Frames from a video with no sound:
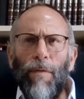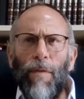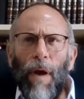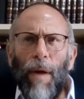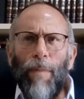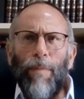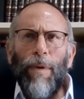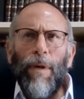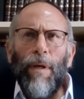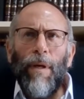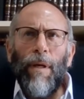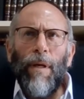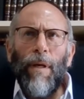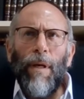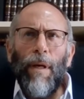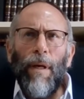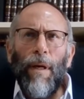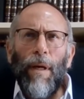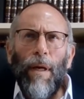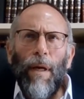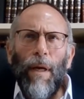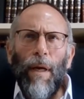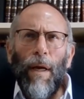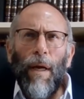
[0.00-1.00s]
Rebbe
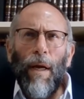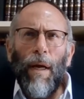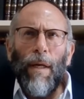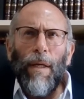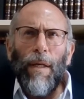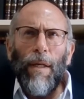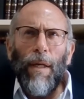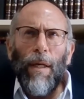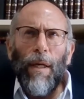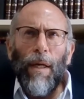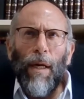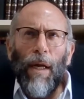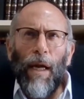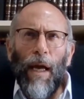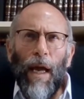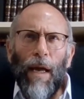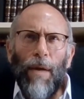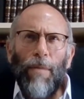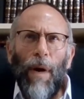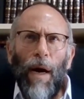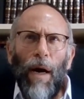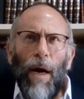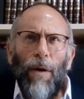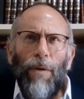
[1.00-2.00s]

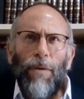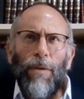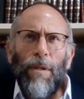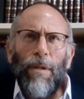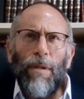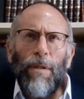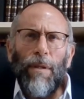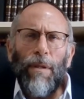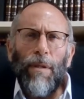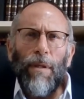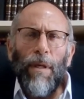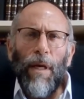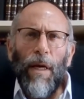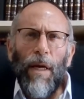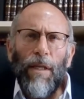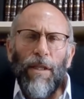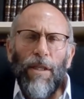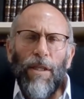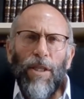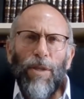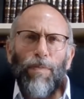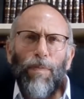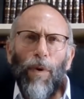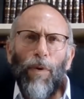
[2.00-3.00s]
came out
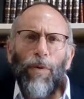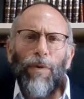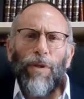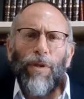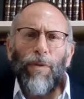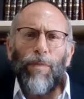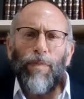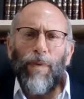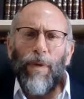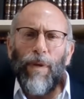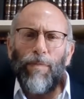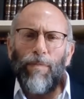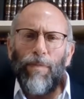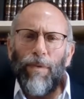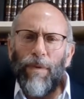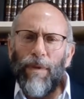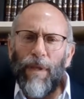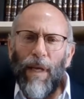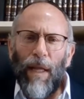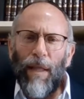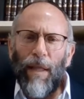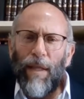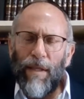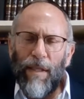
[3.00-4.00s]
and spoke to people.
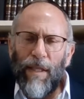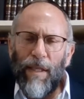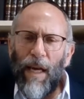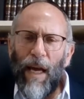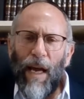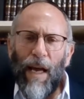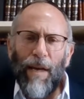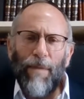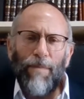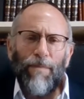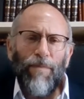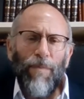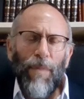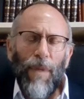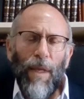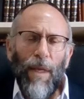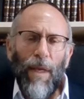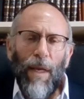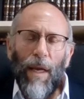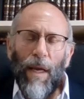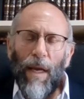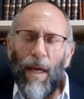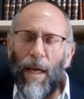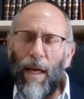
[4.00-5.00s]
Now, the time
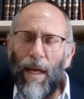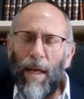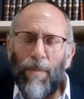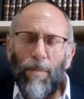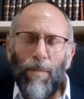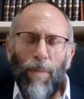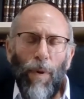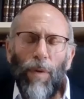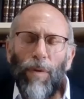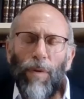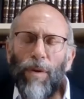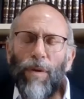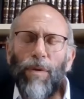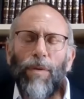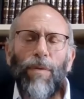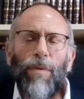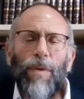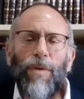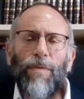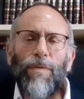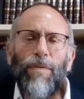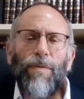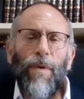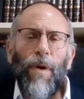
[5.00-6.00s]
in Poland
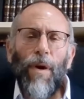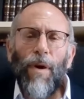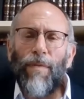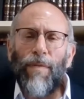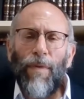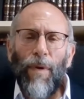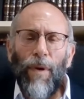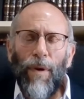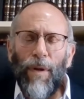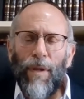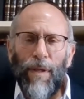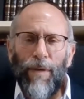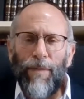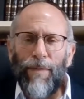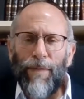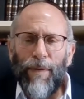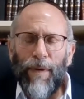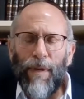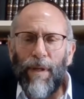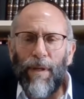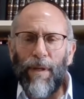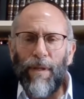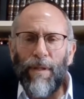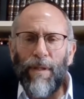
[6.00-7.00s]
was very, very
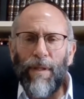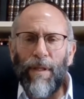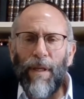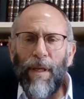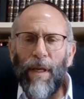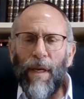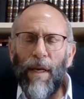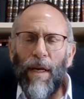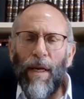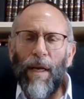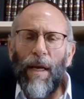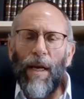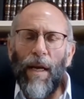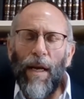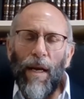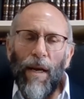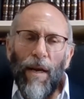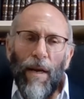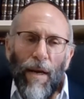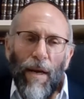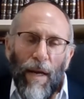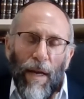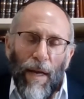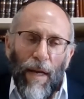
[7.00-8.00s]
difficult
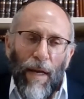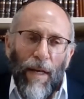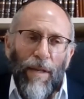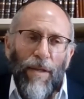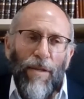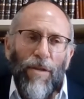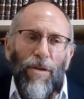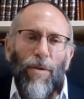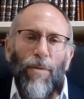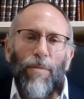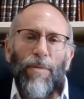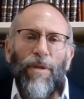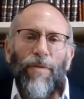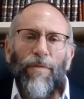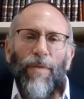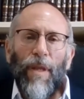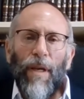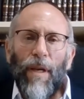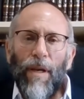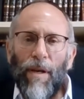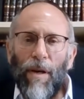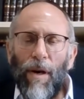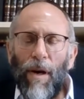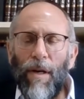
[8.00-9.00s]
in terms of
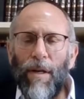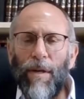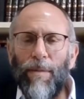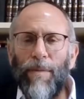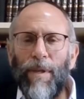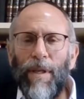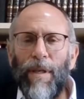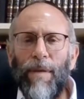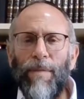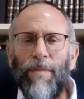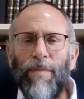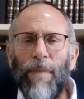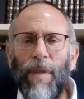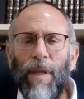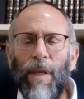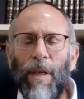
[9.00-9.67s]
the economy,